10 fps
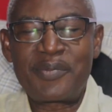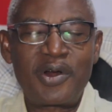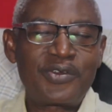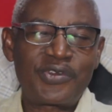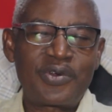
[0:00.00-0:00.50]
I'm
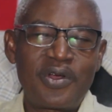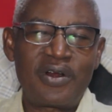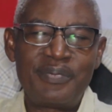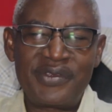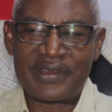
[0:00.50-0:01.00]
also
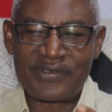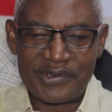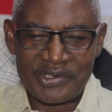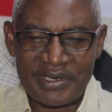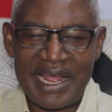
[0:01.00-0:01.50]
called Mr.
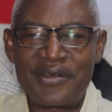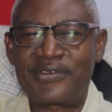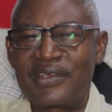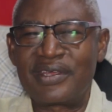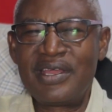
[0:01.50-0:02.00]
Social
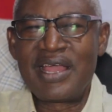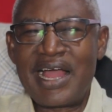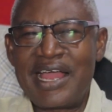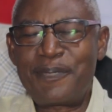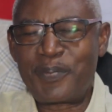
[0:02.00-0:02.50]
Housing.
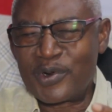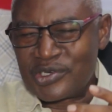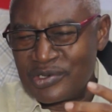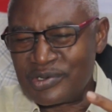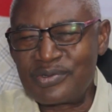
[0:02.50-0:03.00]
I
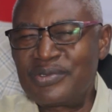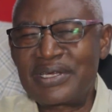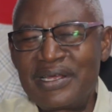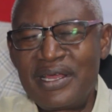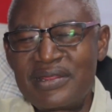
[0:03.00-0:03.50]

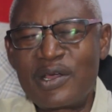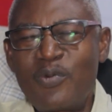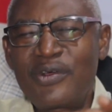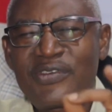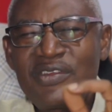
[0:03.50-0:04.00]
pursued, there
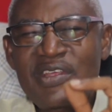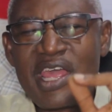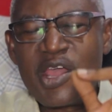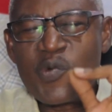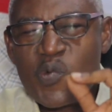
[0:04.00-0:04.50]
wasn't
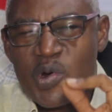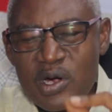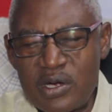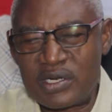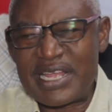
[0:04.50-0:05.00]
a
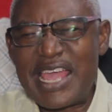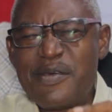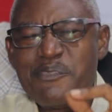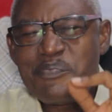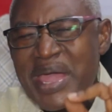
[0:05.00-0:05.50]
word,
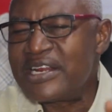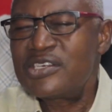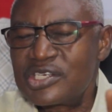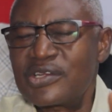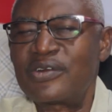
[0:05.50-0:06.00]
a
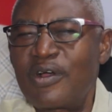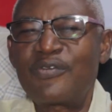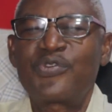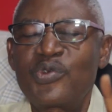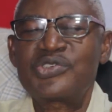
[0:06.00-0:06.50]
mention
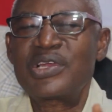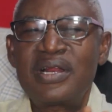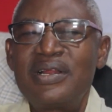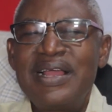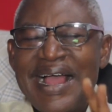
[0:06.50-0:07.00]
of
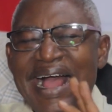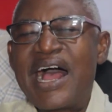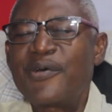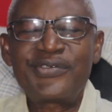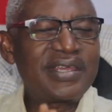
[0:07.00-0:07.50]
social
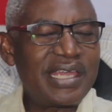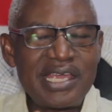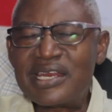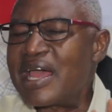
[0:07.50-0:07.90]
housing in